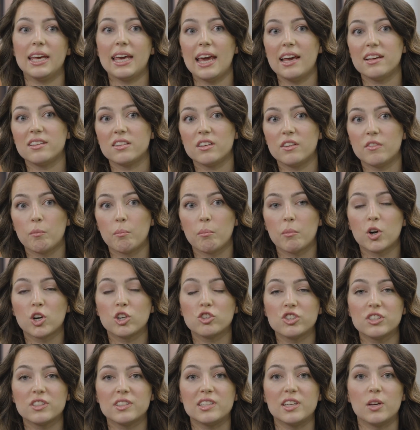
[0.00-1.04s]
case of an
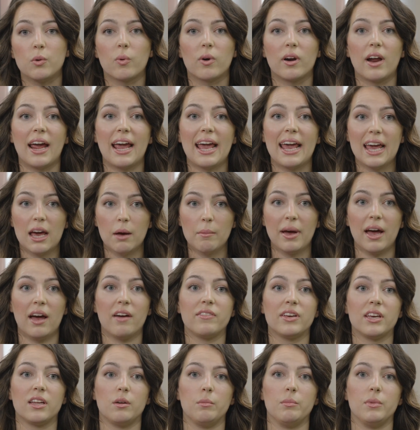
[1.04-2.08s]
emergency when I am
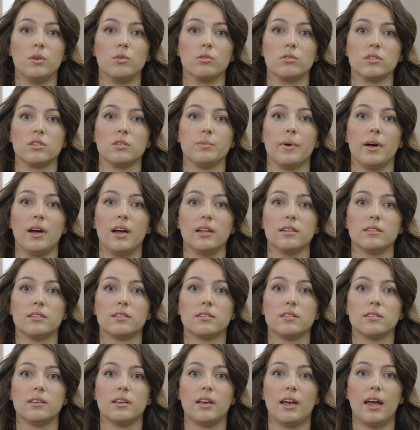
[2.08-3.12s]
having an immune
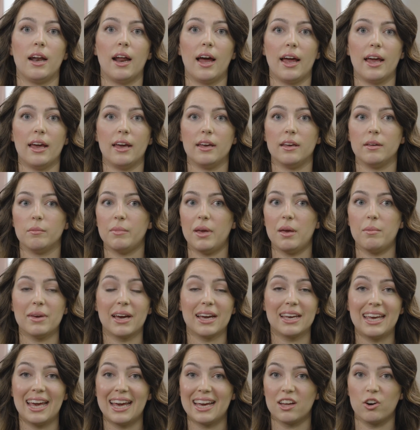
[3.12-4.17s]
response and maybe
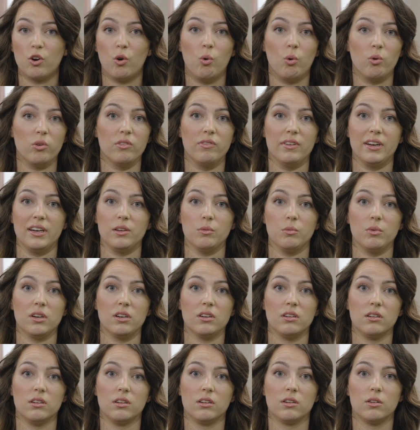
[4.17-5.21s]
I can't get a hold of anyone?
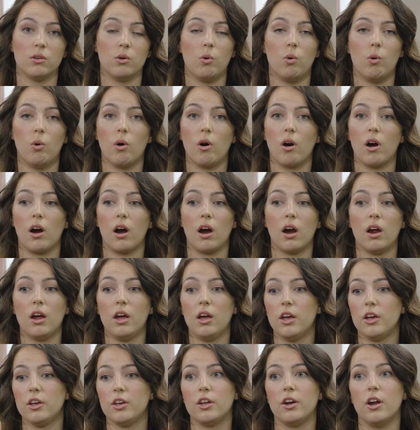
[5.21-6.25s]
Or,
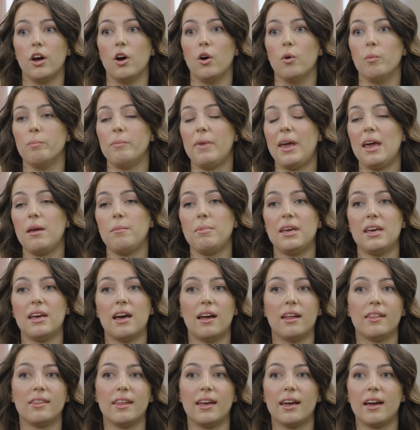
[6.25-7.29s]
maybe
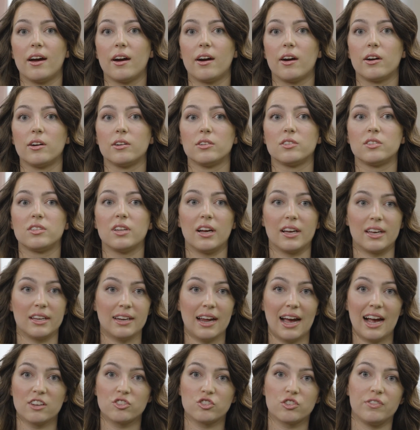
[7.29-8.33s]
there's a
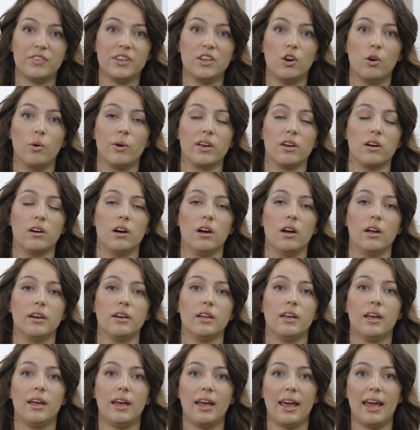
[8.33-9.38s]
catastrophe going on
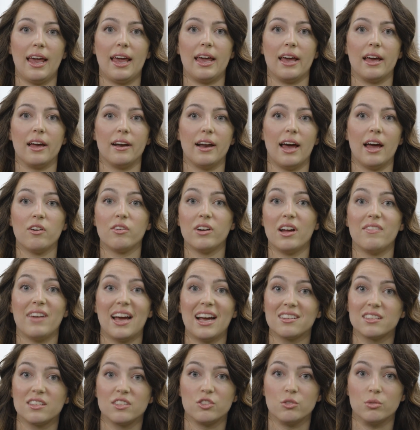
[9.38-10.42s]
and I don't have
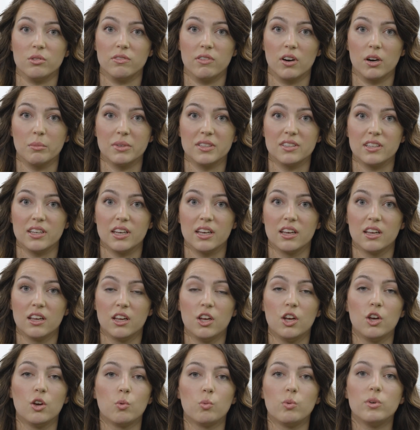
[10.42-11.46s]
access to a pharmacy.
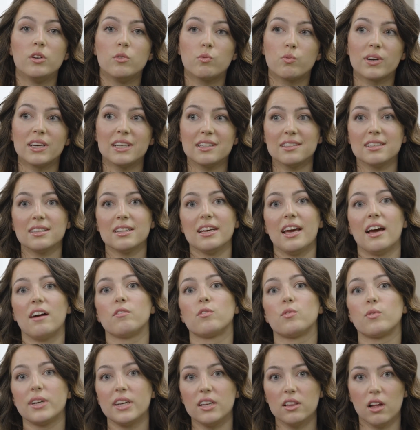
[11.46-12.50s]
We recently
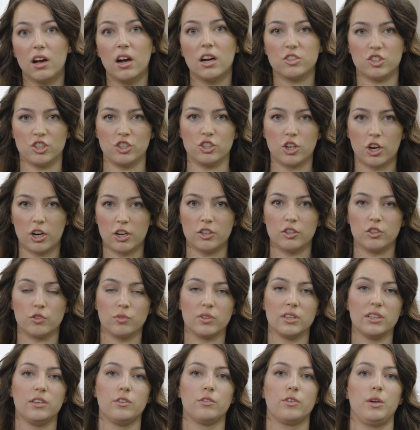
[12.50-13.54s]
have relaunched and started to
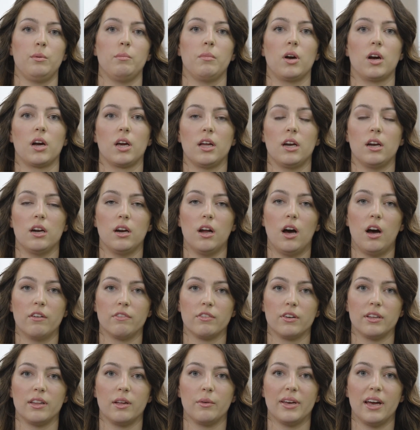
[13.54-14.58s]
really remarket an
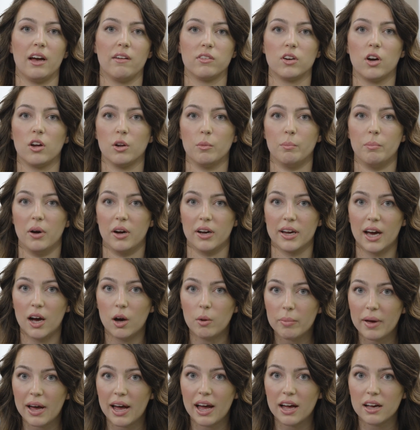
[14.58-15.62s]
offering that we have called a bug
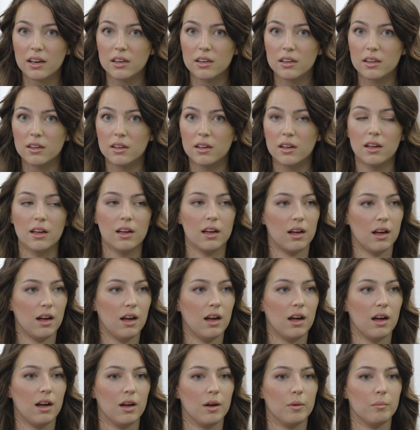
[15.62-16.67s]
out bag.
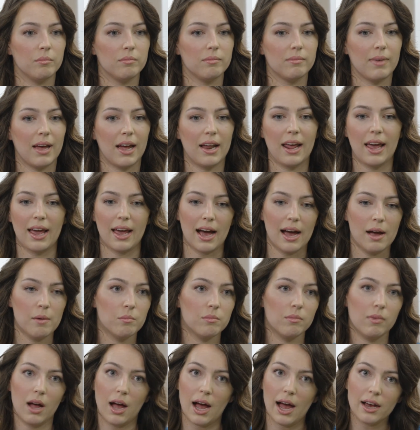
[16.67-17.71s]
And hey,
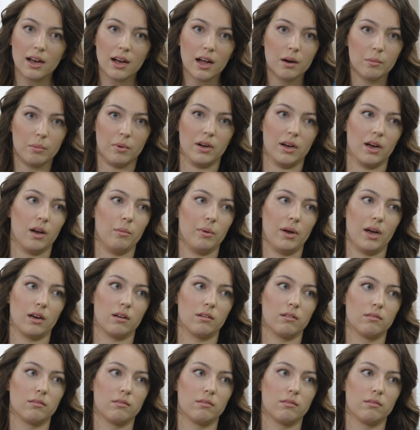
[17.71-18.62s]
I got a bug out bag.